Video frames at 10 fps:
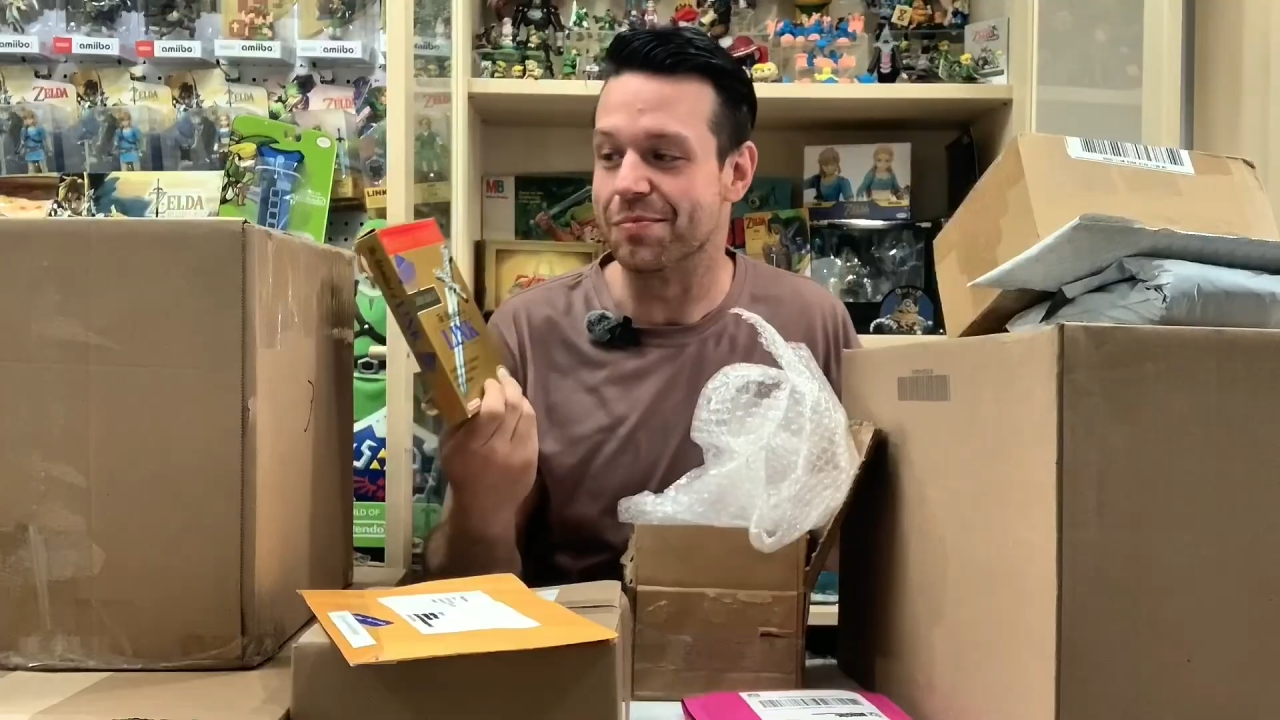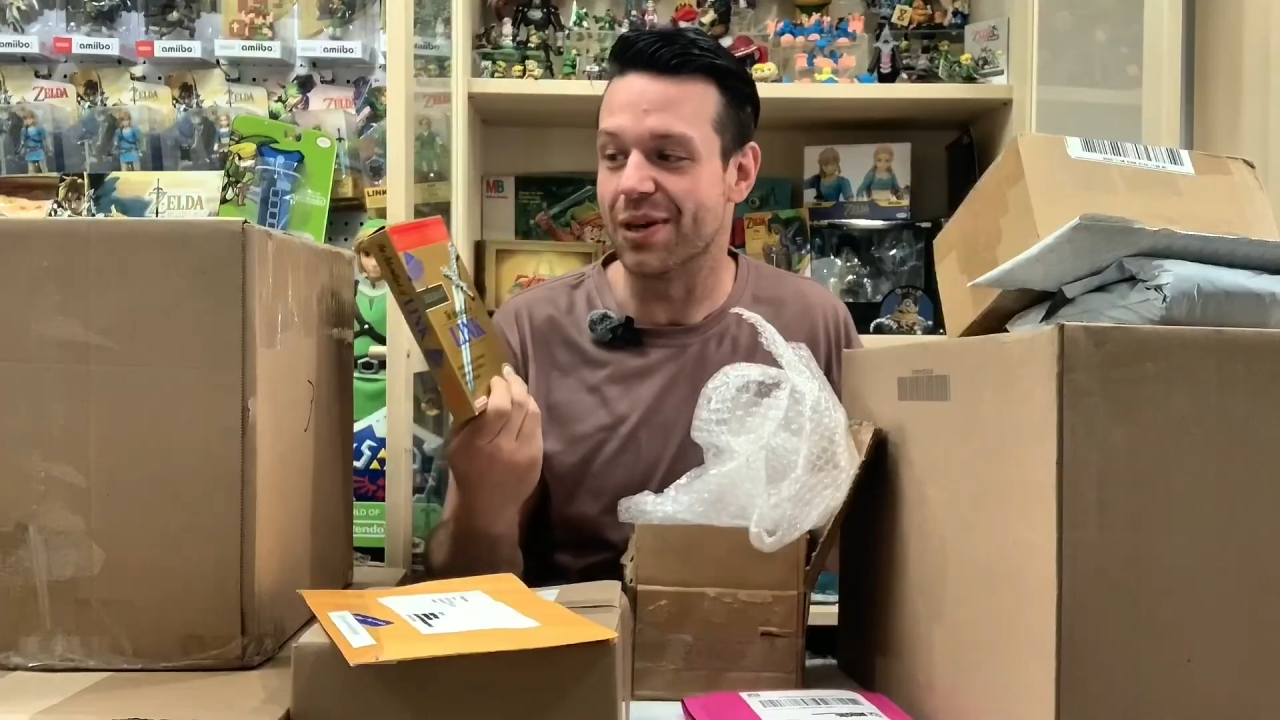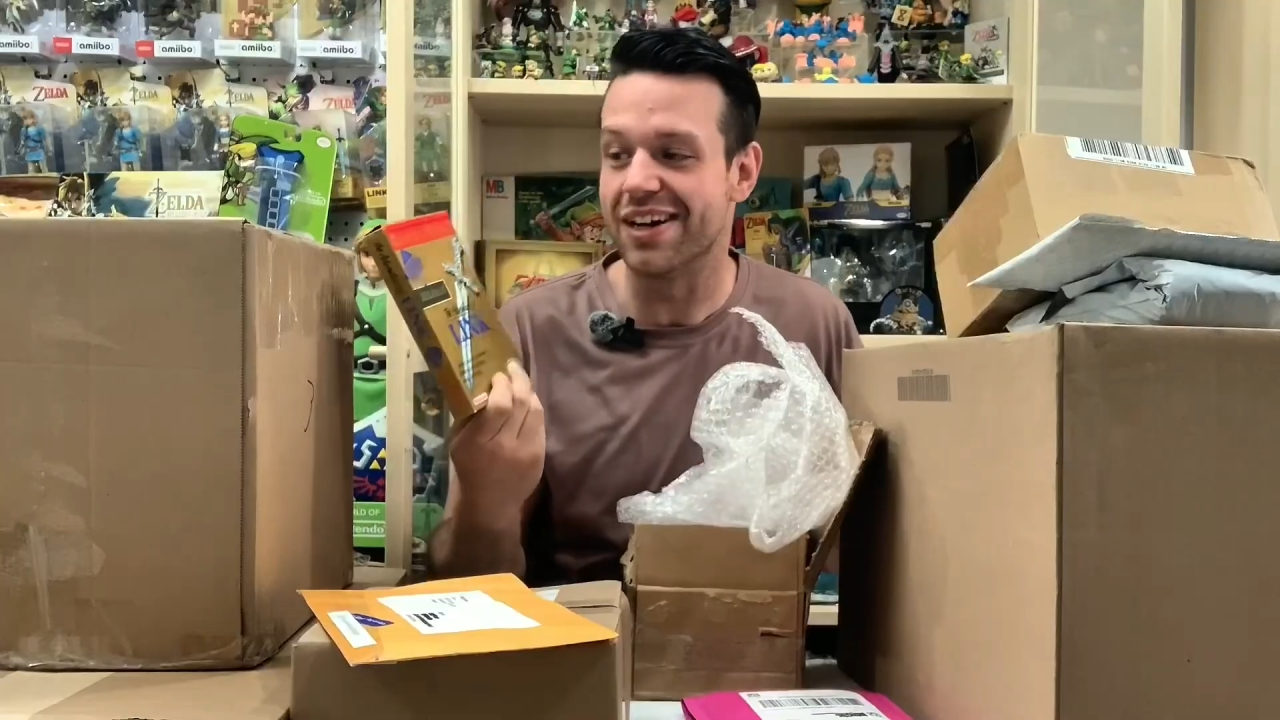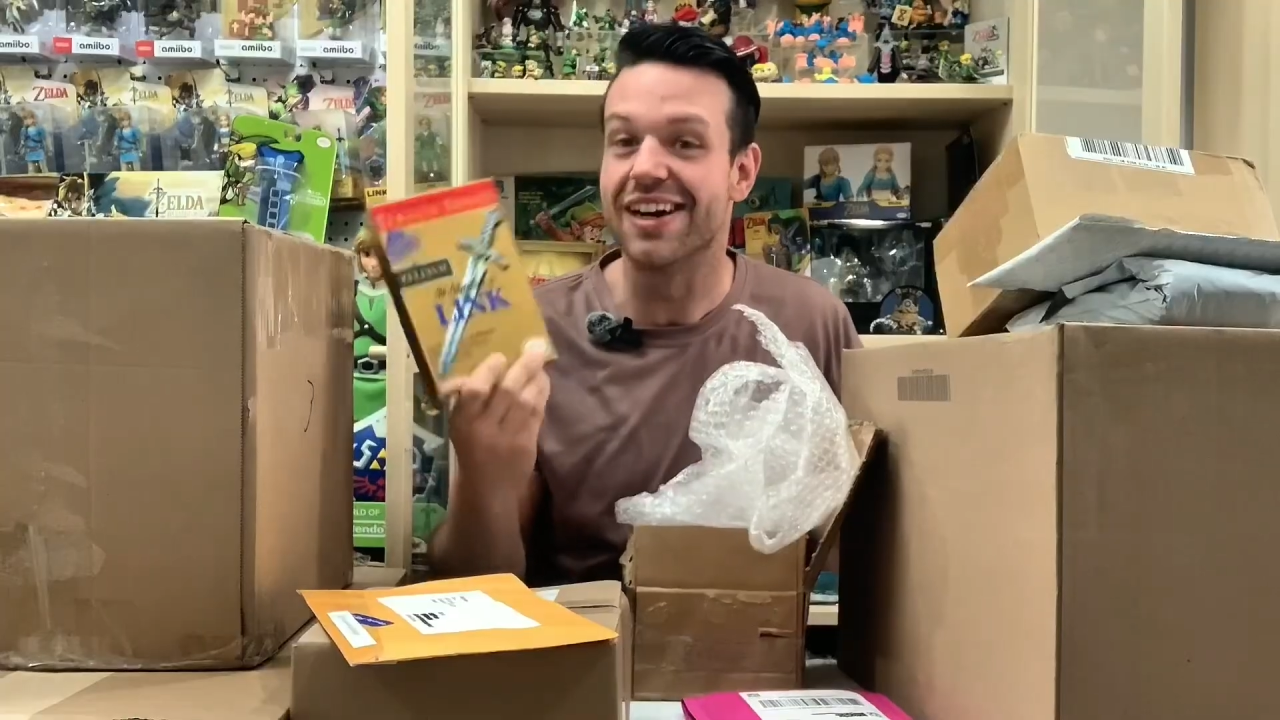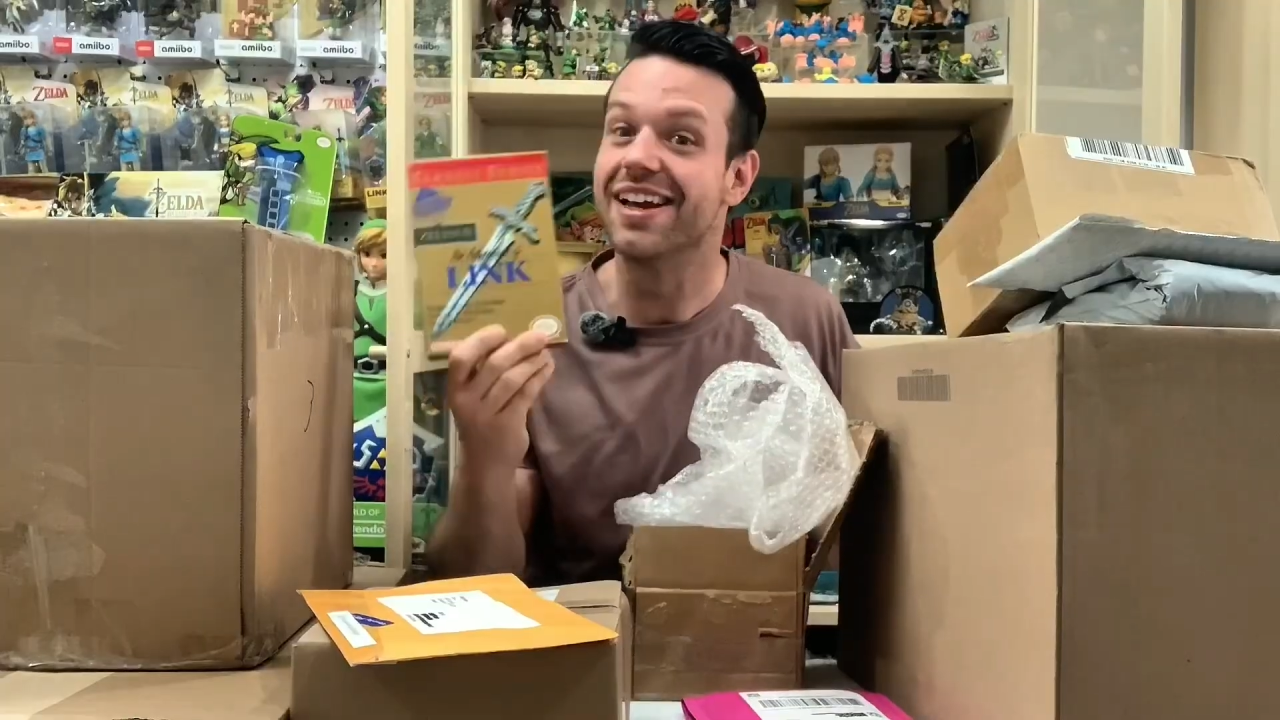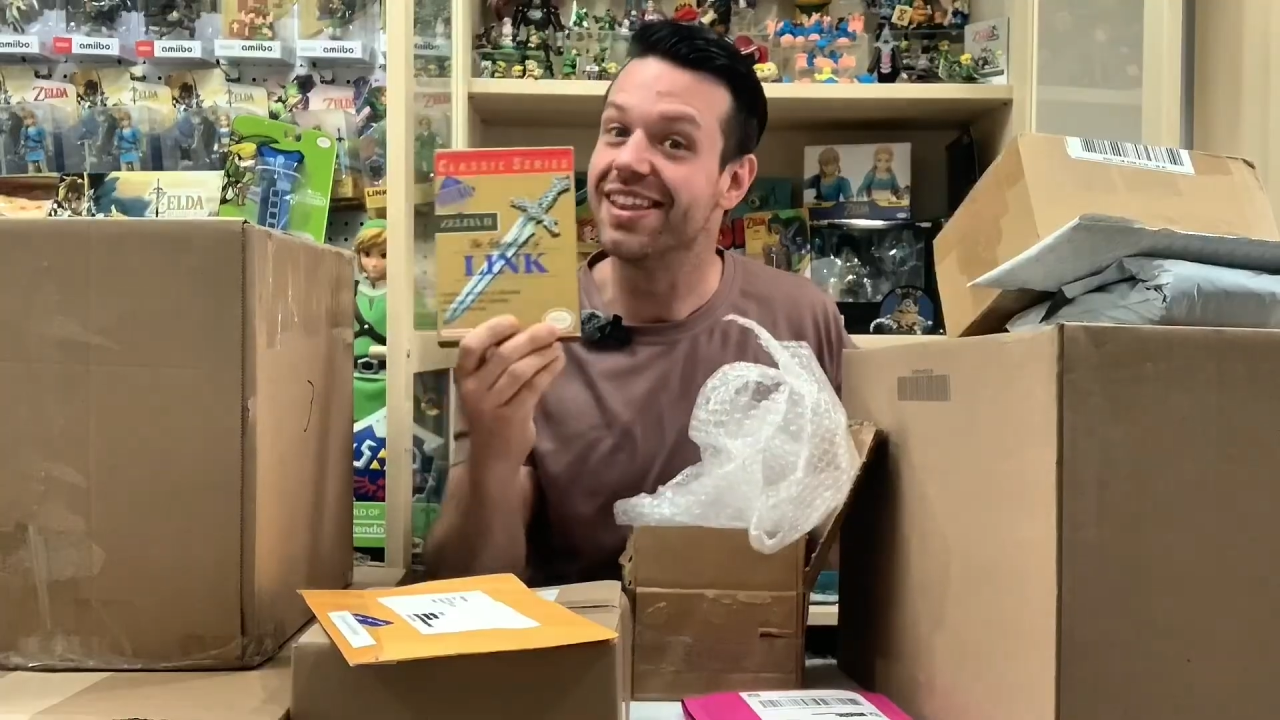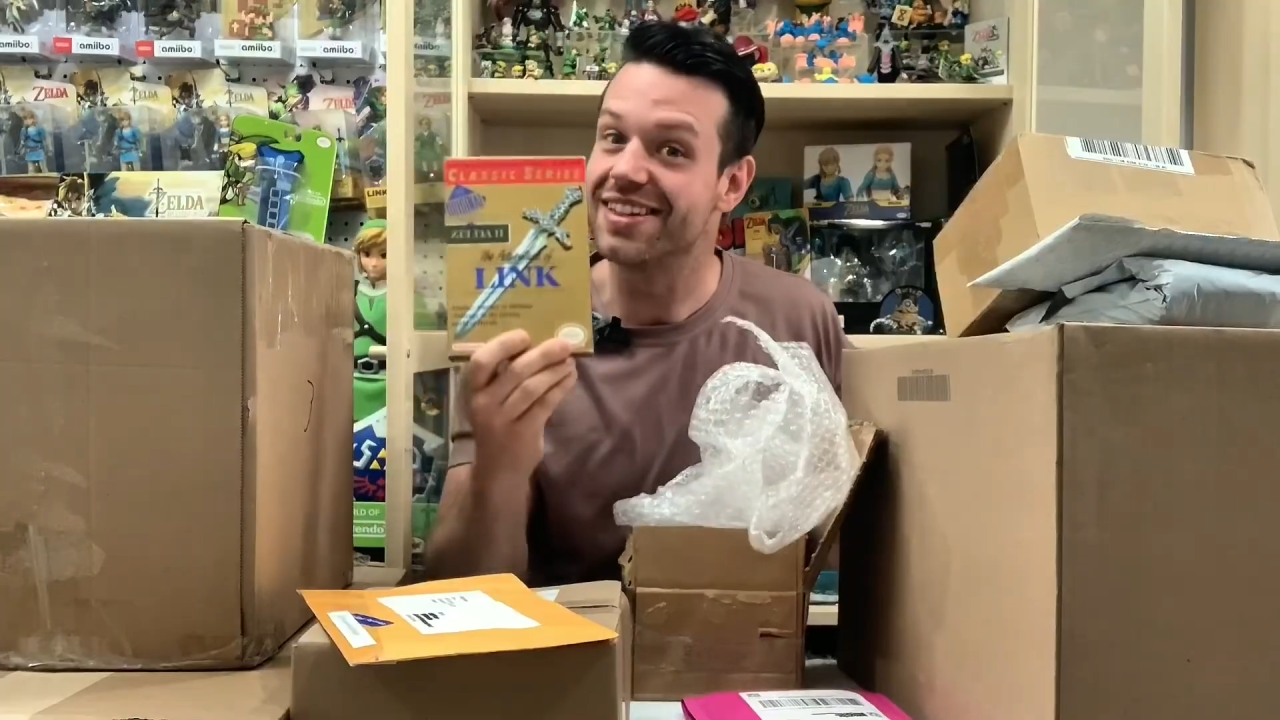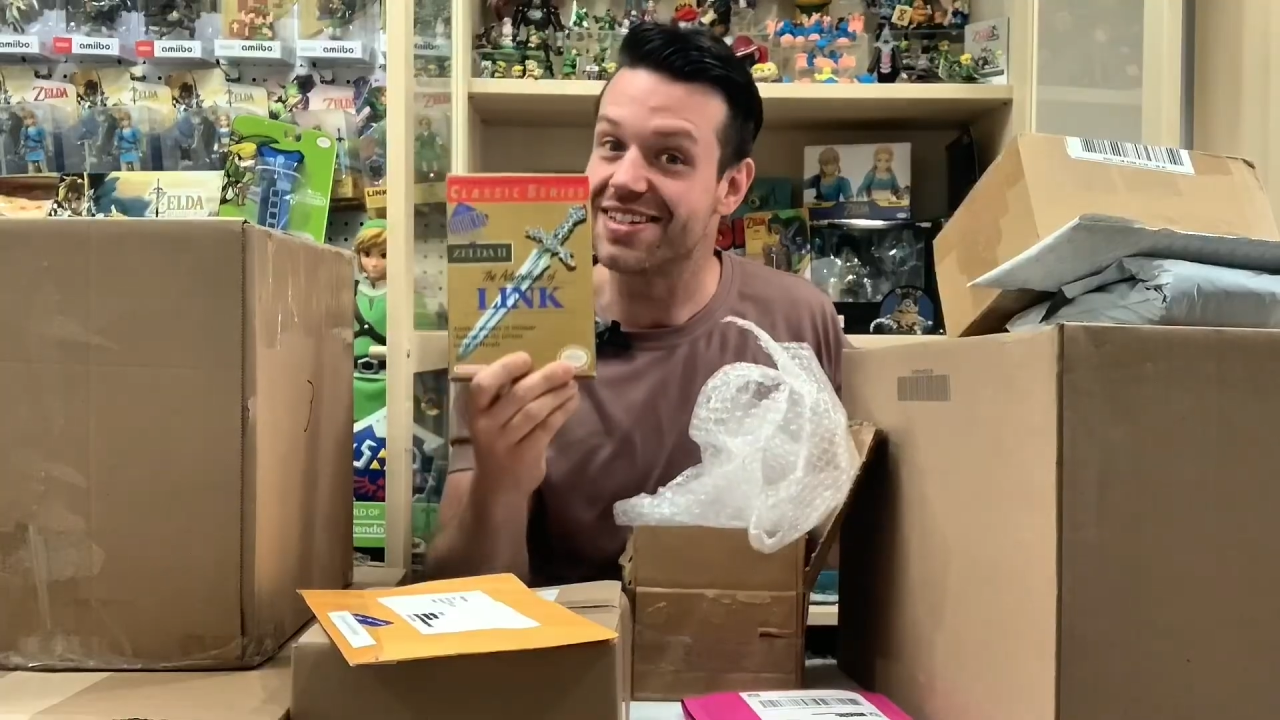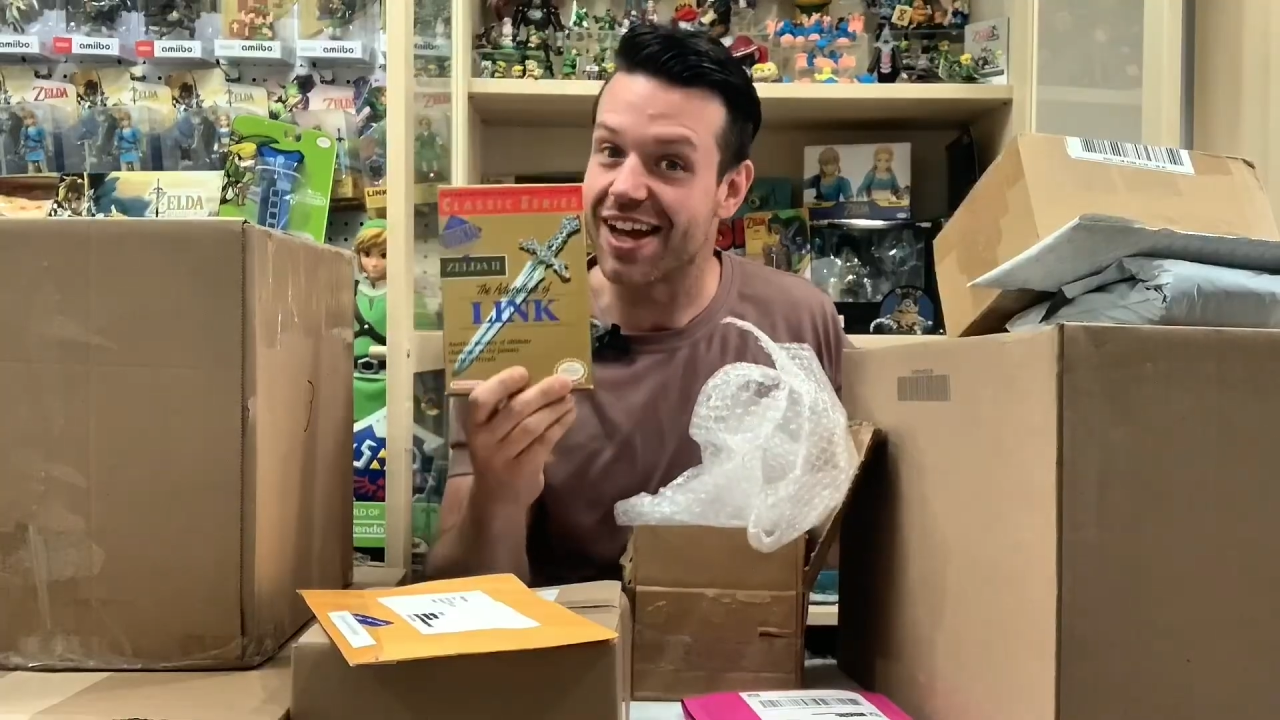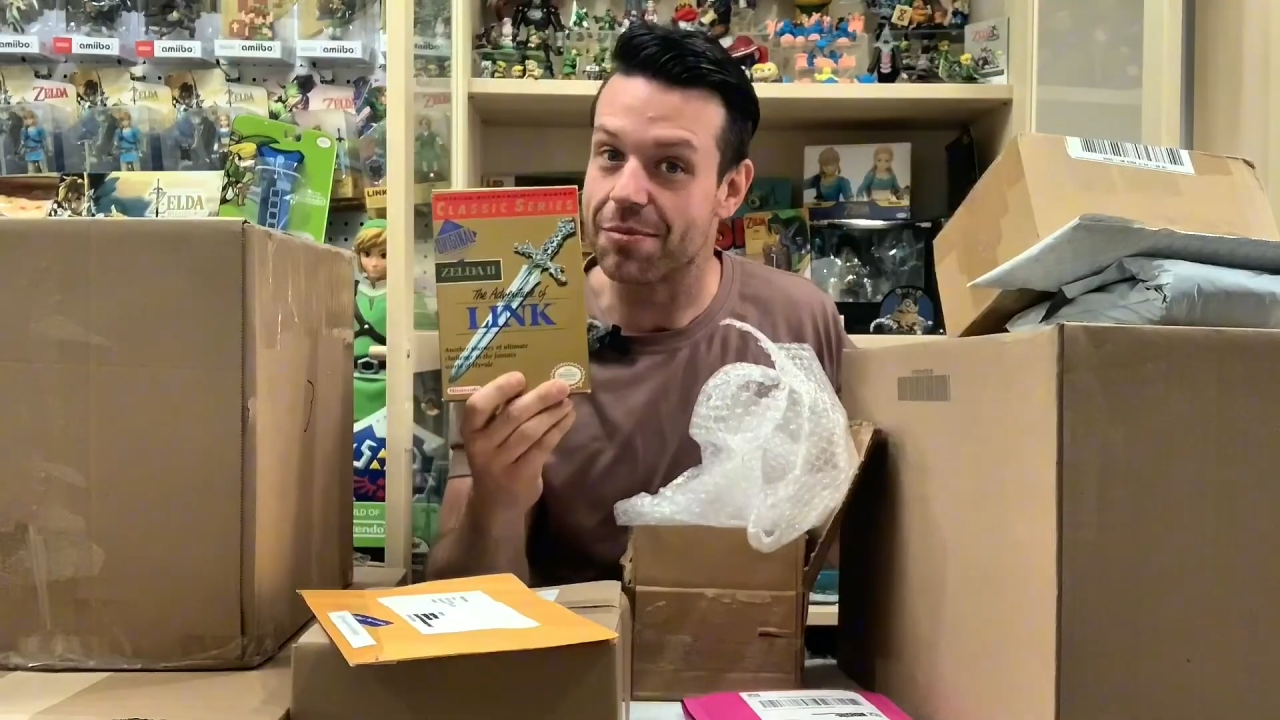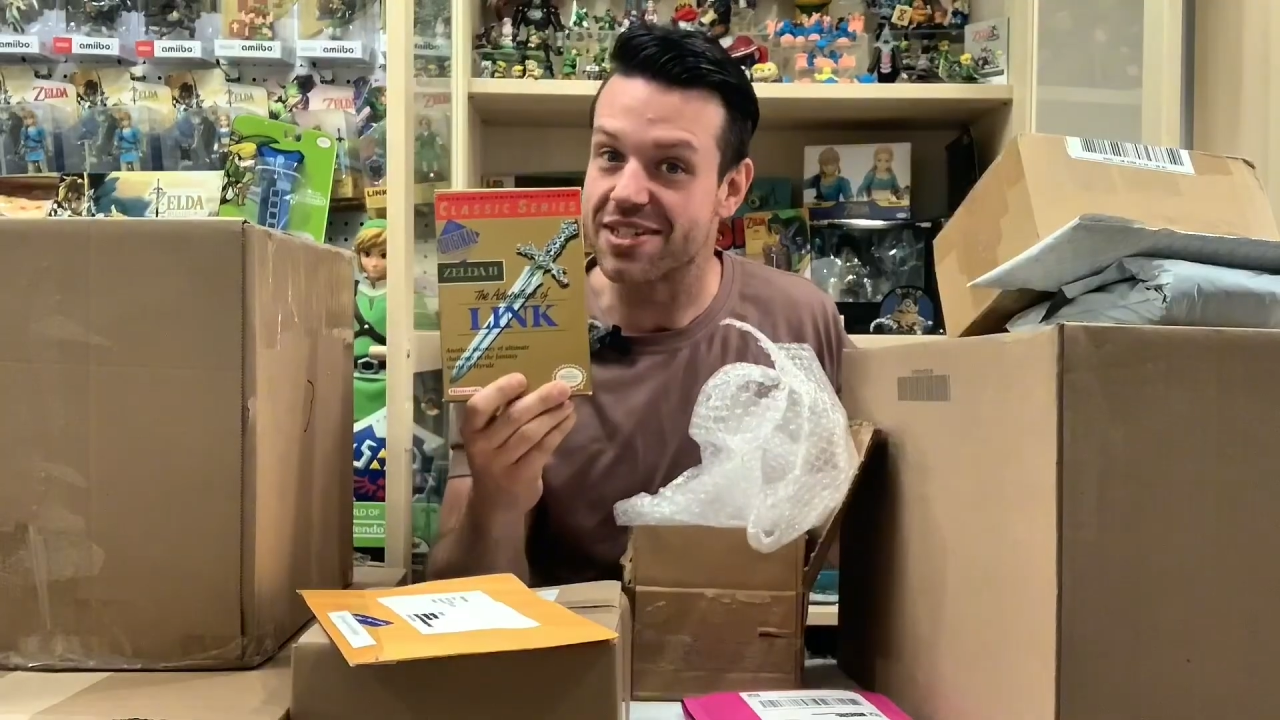but this time